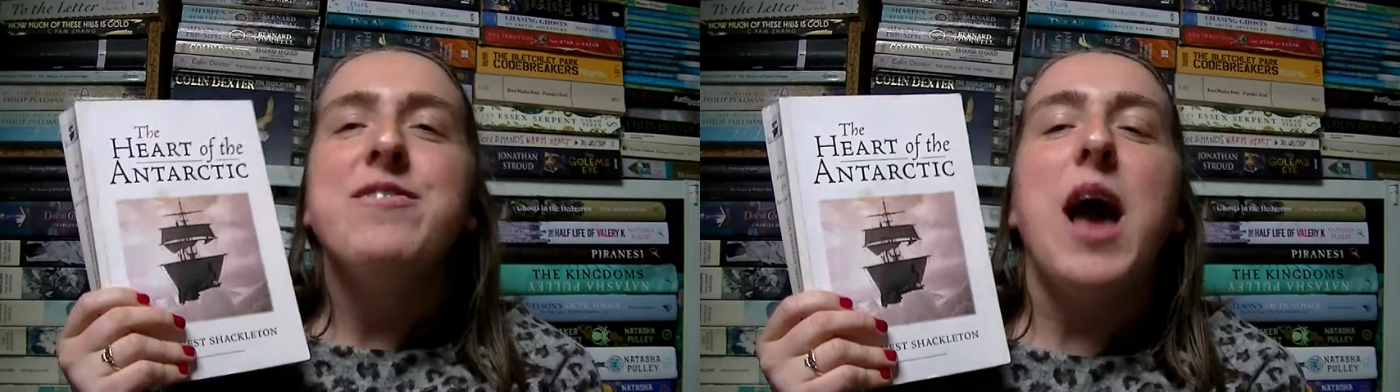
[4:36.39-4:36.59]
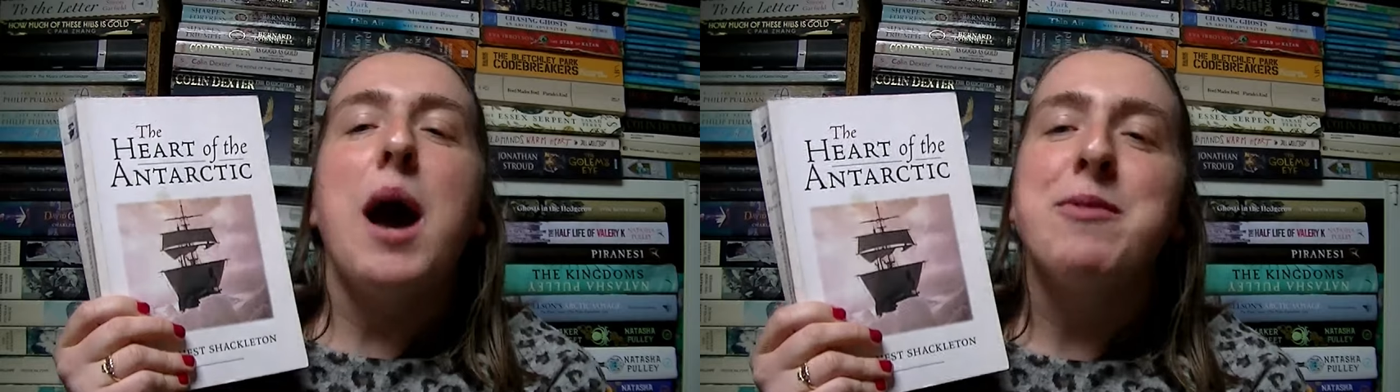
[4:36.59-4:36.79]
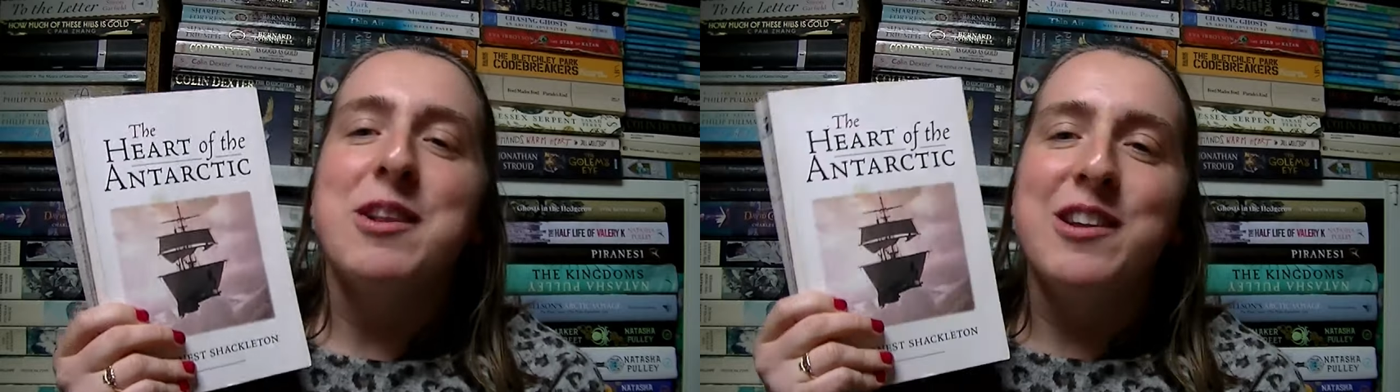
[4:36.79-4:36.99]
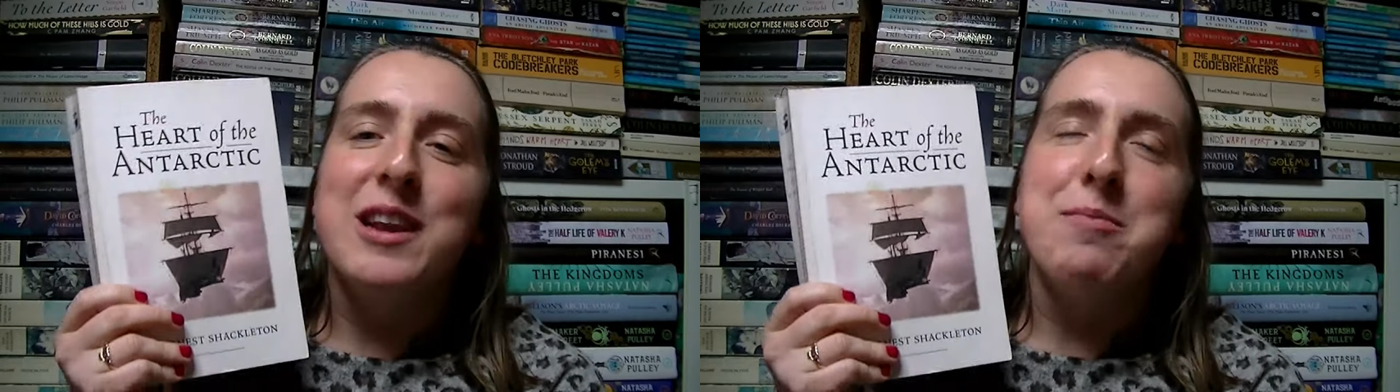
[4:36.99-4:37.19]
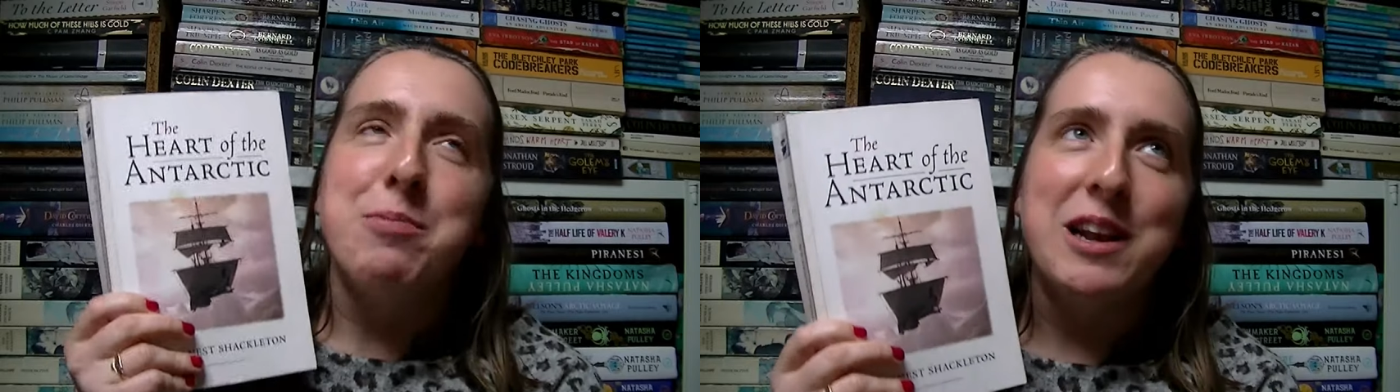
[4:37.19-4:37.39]
the
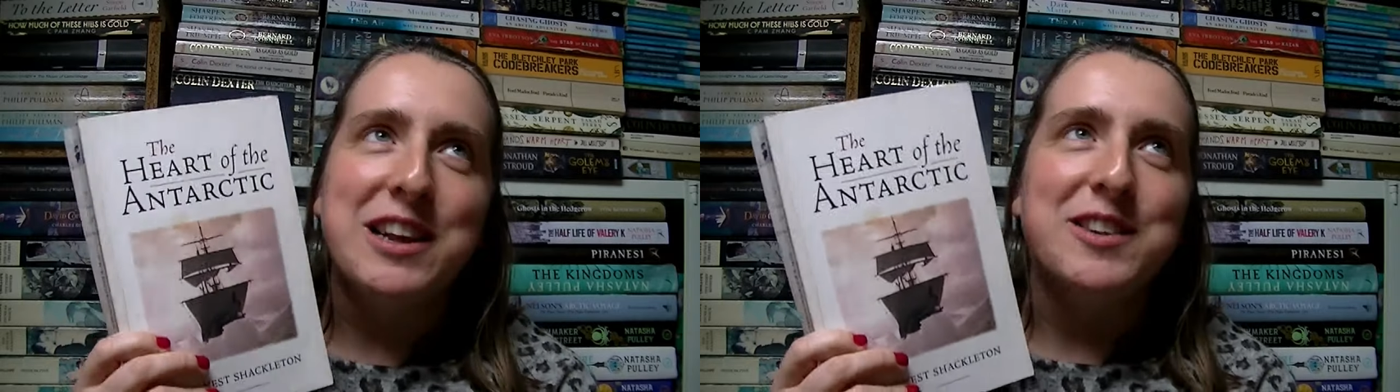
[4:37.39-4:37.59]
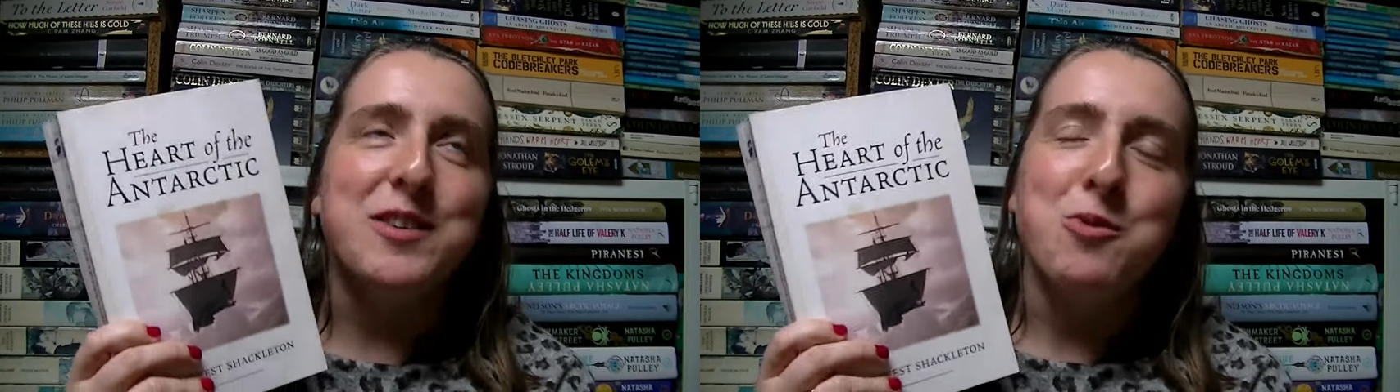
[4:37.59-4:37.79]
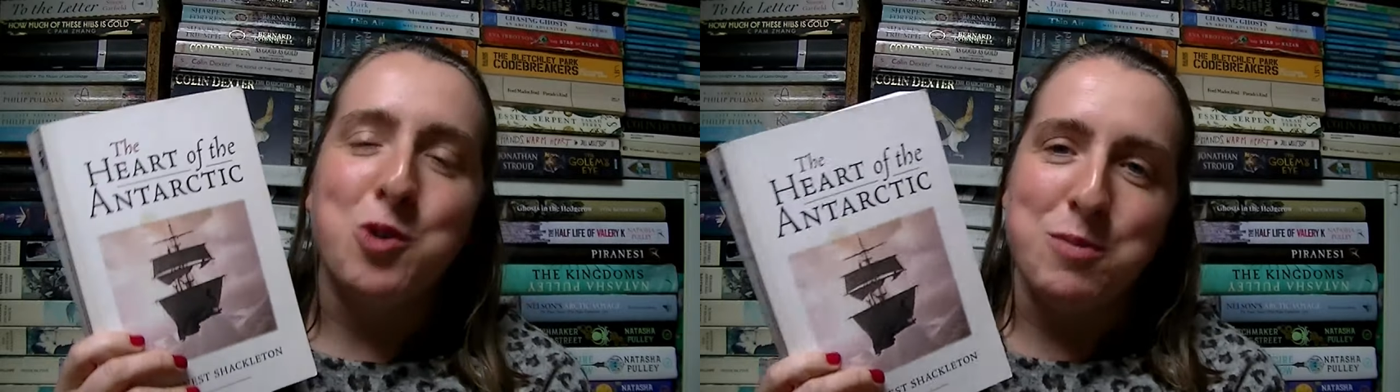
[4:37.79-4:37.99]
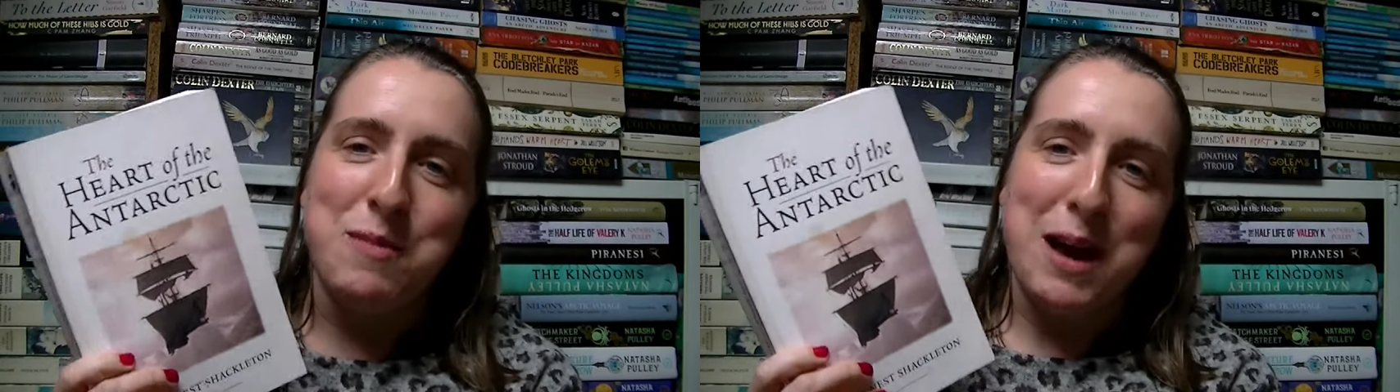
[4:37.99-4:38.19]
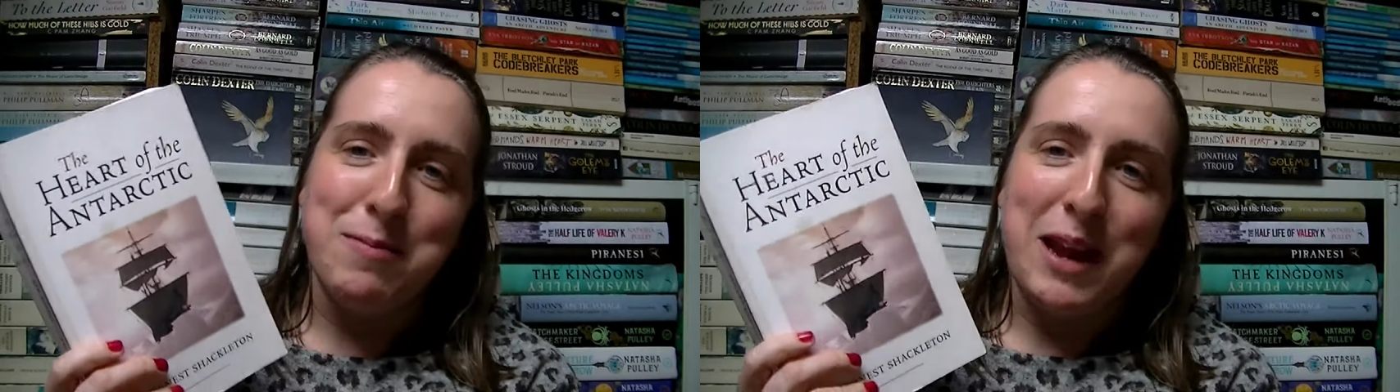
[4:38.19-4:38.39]
absolutely brilliant
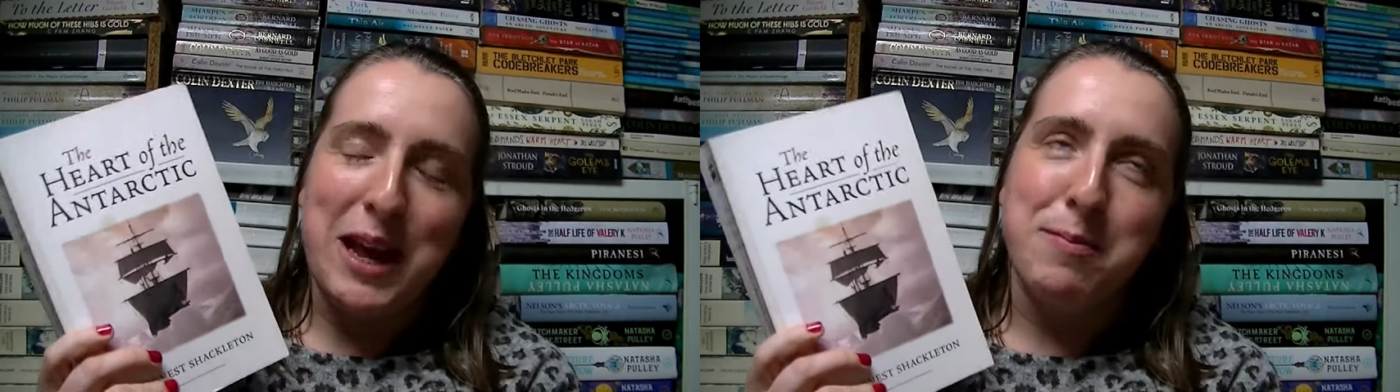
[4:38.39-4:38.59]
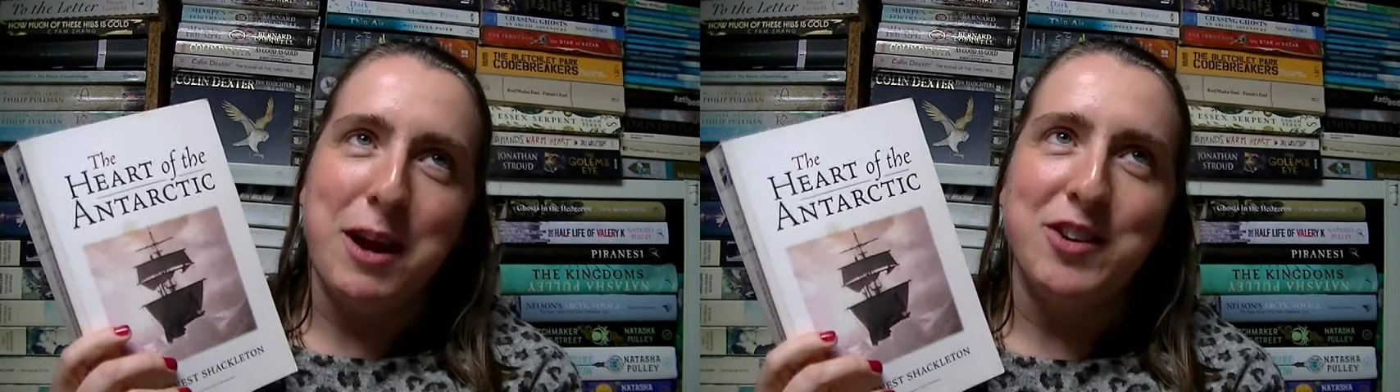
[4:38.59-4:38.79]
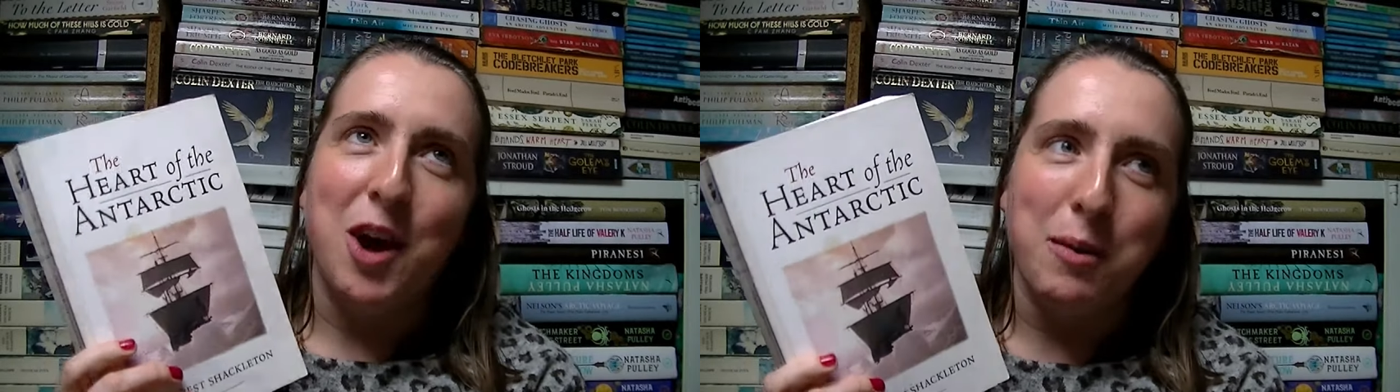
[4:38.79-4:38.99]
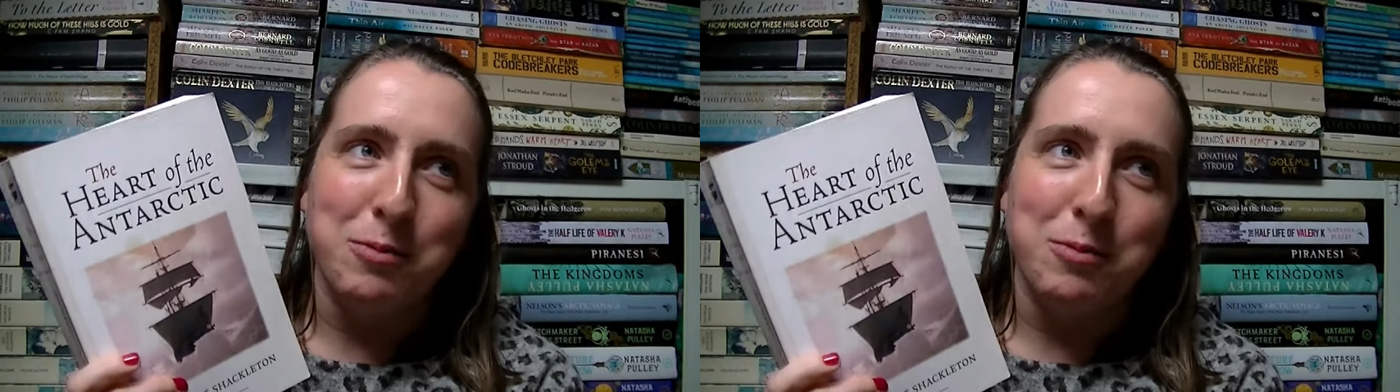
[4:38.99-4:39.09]
one-man play about Tom